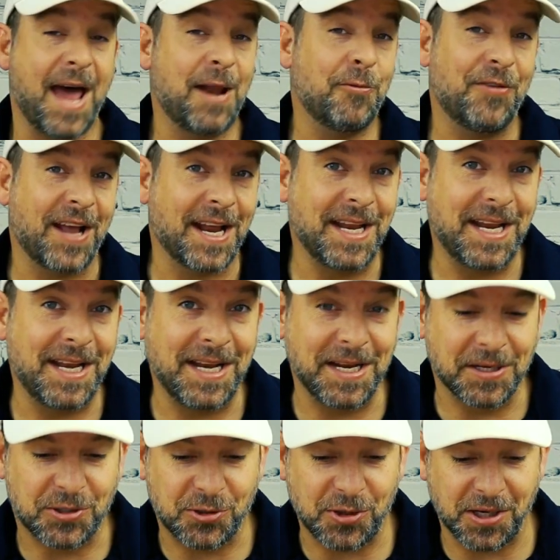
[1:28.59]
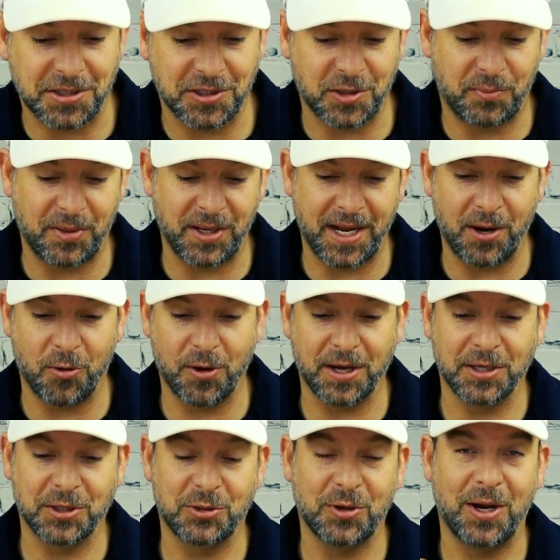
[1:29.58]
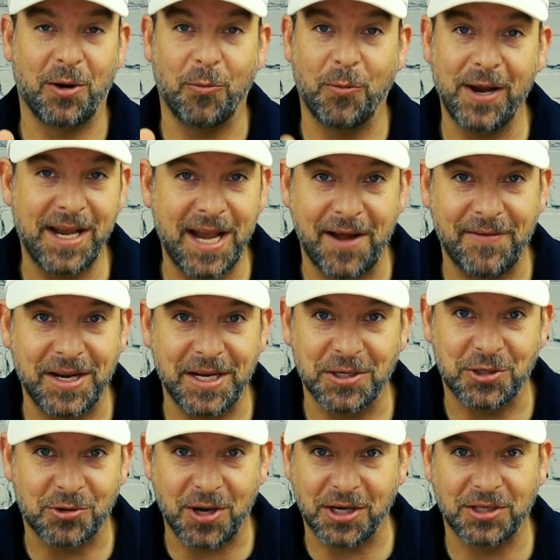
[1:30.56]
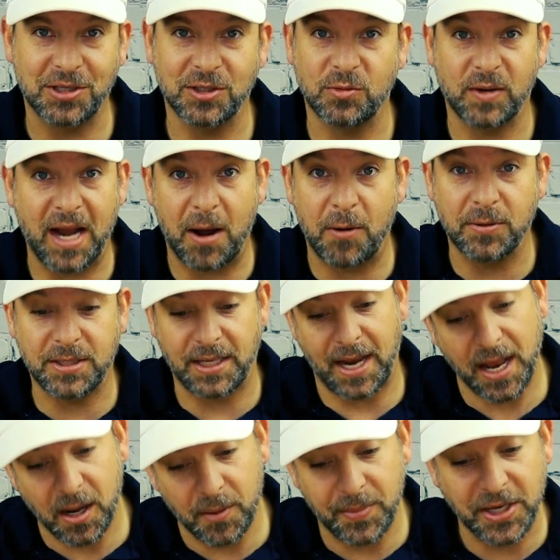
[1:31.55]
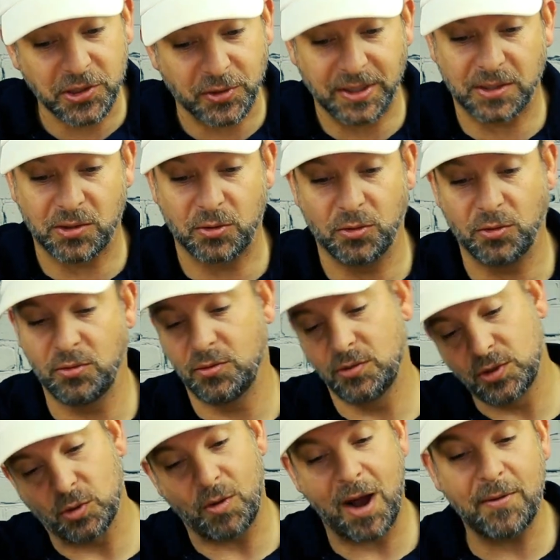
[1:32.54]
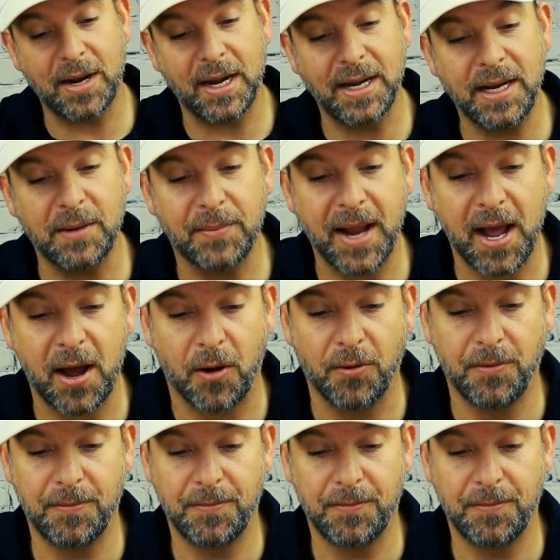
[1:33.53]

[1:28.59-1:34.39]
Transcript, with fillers: I don't think I need any instructions to play Oregon Trail. We didn't have any instructions when I was in elementary school, so why would I need them now?